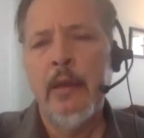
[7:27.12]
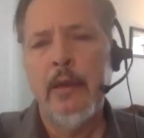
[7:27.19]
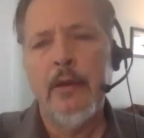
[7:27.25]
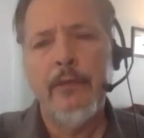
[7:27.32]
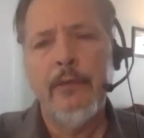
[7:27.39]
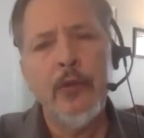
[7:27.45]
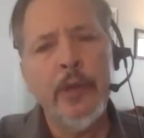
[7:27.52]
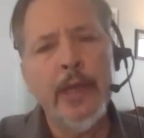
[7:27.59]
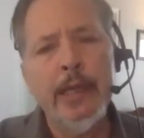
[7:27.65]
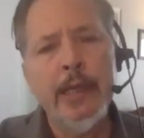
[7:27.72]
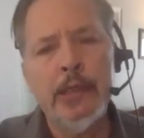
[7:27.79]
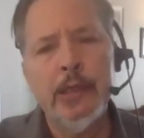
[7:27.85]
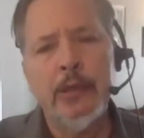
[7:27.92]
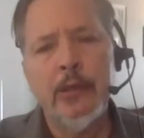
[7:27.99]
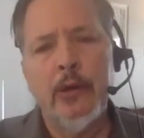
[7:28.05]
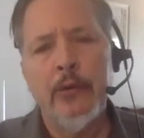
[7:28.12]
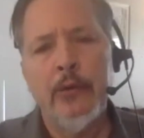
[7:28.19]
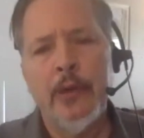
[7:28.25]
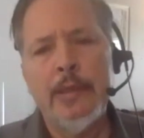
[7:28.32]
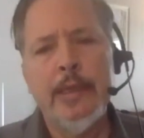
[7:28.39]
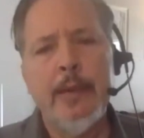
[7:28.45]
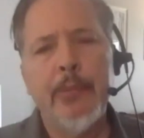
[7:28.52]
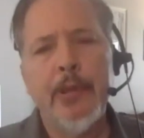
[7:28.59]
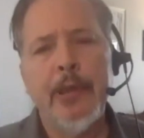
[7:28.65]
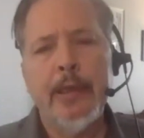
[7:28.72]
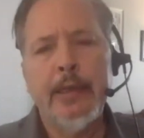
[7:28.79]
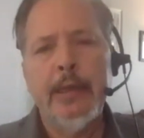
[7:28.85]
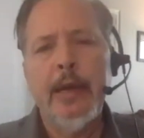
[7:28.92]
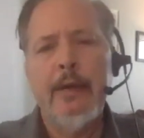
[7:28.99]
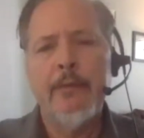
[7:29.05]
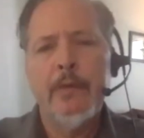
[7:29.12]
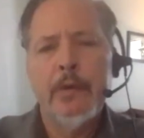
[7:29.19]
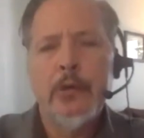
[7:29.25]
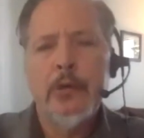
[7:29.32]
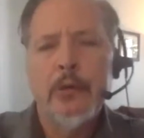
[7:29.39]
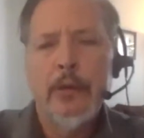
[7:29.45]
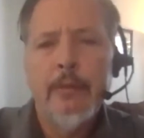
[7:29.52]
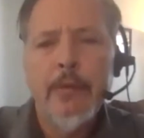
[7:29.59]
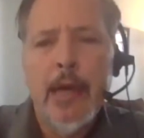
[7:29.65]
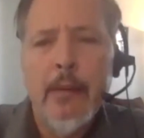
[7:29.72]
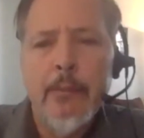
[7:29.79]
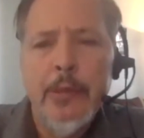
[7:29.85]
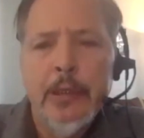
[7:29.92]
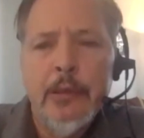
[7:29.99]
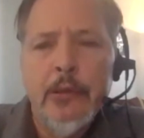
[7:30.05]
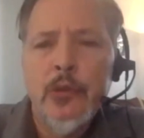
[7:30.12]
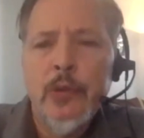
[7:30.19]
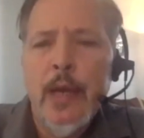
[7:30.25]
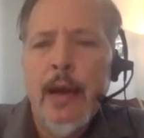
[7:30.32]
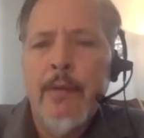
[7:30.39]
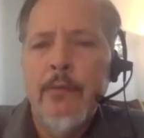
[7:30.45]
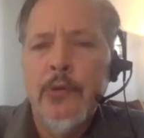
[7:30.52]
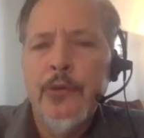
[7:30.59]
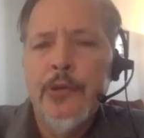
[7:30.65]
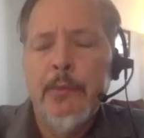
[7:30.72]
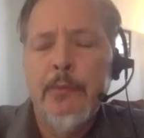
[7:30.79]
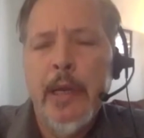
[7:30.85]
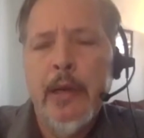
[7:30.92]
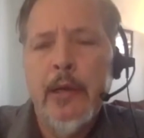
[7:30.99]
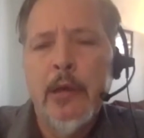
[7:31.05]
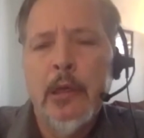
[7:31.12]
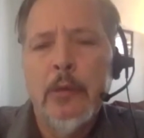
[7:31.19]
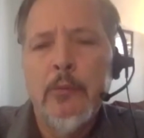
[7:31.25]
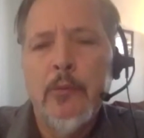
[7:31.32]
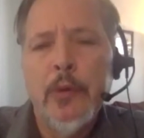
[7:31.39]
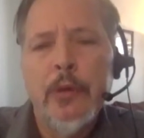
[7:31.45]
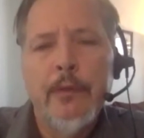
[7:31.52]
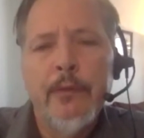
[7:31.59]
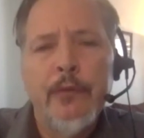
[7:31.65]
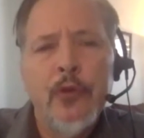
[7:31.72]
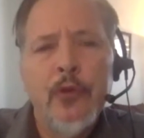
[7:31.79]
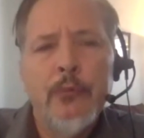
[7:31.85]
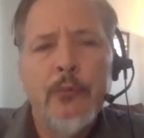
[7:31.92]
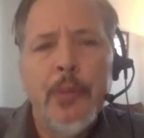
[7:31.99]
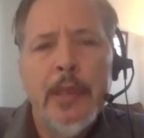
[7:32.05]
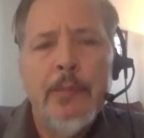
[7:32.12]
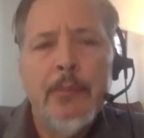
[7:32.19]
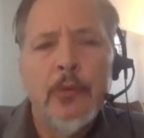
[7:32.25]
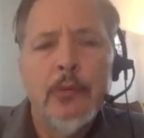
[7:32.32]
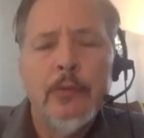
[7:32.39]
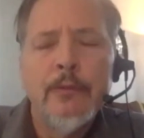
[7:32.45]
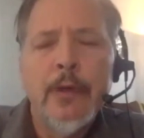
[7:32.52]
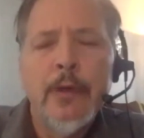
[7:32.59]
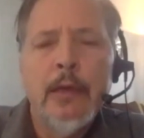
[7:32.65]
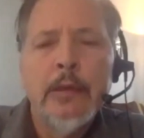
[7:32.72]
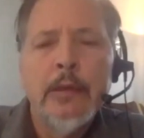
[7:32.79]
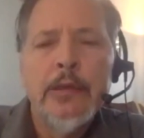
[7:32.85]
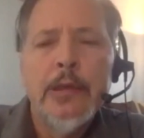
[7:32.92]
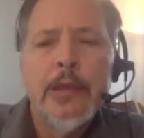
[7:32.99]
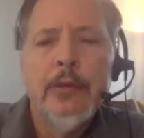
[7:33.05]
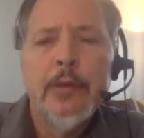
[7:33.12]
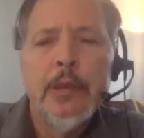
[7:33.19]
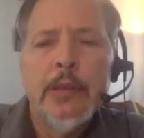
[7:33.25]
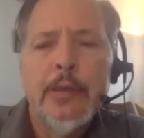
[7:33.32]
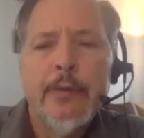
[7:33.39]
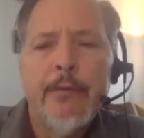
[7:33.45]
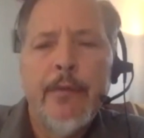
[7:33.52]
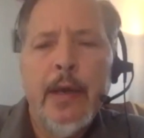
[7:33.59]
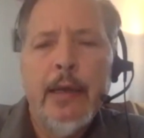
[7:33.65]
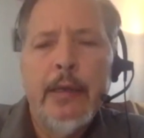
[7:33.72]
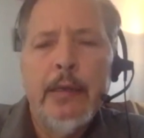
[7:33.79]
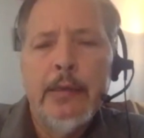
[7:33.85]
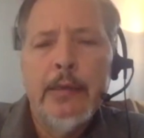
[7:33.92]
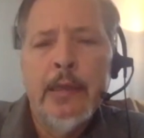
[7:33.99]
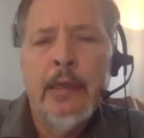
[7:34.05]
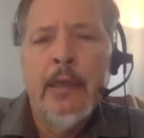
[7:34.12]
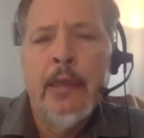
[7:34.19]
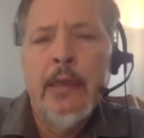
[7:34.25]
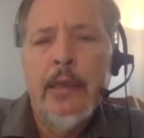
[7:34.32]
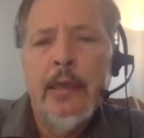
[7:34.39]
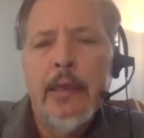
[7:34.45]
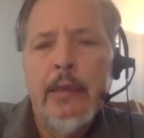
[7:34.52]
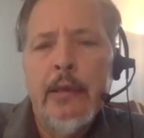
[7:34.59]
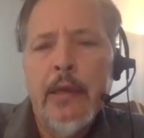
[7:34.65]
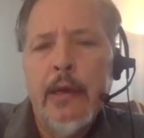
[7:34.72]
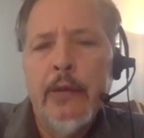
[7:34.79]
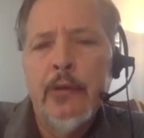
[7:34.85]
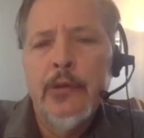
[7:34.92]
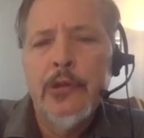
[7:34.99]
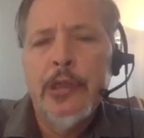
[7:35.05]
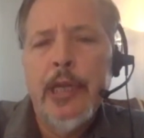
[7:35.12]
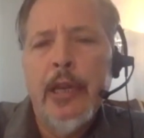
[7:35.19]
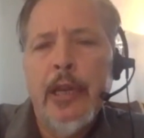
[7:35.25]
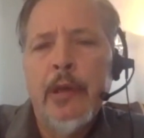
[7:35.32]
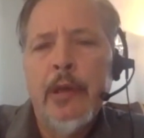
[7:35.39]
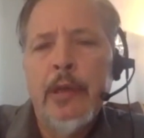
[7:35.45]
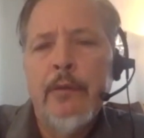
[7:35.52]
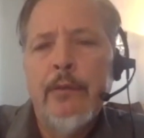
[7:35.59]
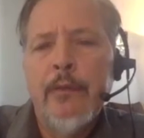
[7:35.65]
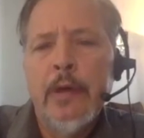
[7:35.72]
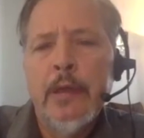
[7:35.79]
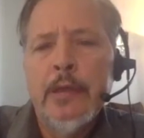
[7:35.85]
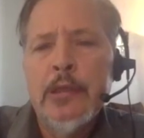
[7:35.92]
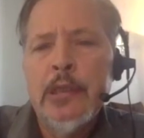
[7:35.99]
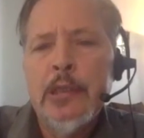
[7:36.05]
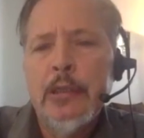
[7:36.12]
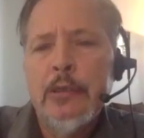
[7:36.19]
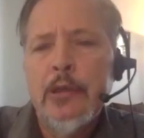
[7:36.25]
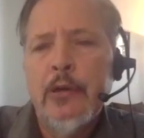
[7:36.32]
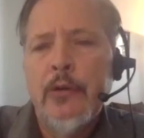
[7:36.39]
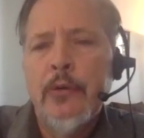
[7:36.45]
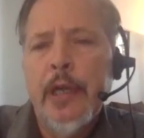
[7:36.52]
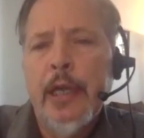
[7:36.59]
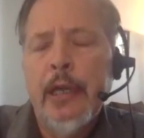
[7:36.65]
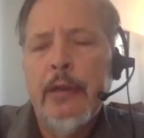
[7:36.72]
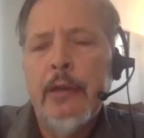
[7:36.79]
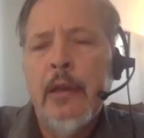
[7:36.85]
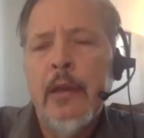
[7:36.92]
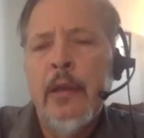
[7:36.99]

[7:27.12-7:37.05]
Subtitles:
A few days ago, the deputy governor of Abyan traveled to Marib with a few people volunteering to fight and others carrying funds to donate.